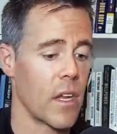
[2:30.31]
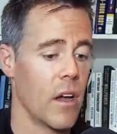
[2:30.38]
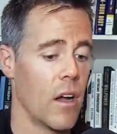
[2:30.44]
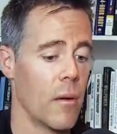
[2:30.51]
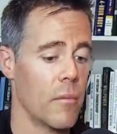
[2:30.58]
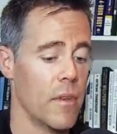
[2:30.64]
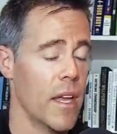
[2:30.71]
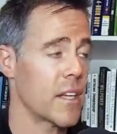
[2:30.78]

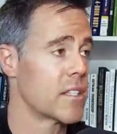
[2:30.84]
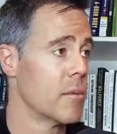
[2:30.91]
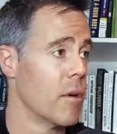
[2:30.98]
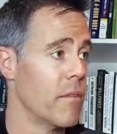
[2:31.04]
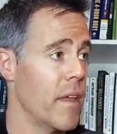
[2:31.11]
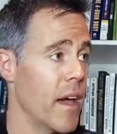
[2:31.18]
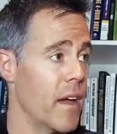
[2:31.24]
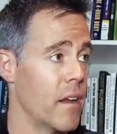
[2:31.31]
Um, next
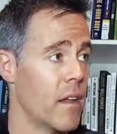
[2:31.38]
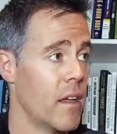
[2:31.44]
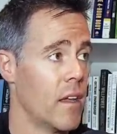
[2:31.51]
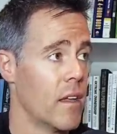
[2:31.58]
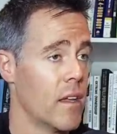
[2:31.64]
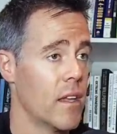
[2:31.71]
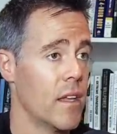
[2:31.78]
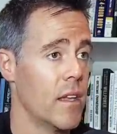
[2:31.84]
above that
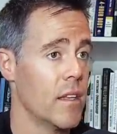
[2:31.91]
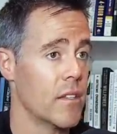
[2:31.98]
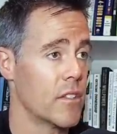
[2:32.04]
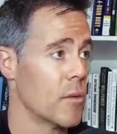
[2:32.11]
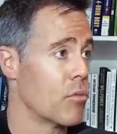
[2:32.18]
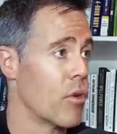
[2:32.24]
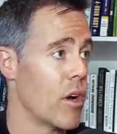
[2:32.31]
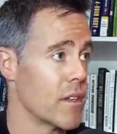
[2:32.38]

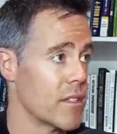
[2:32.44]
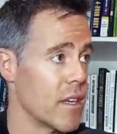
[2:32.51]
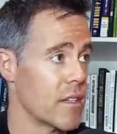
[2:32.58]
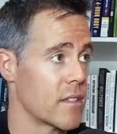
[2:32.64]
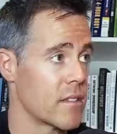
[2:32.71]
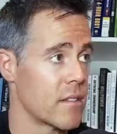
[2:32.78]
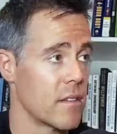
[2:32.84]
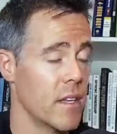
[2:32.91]
is the
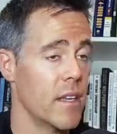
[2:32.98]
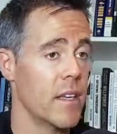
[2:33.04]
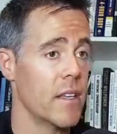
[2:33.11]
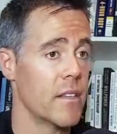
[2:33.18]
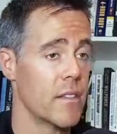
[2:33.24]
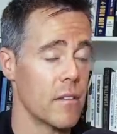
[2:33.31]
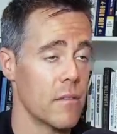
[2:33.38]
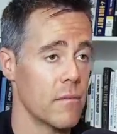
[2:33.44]
process,
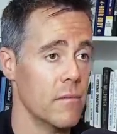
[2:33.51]
is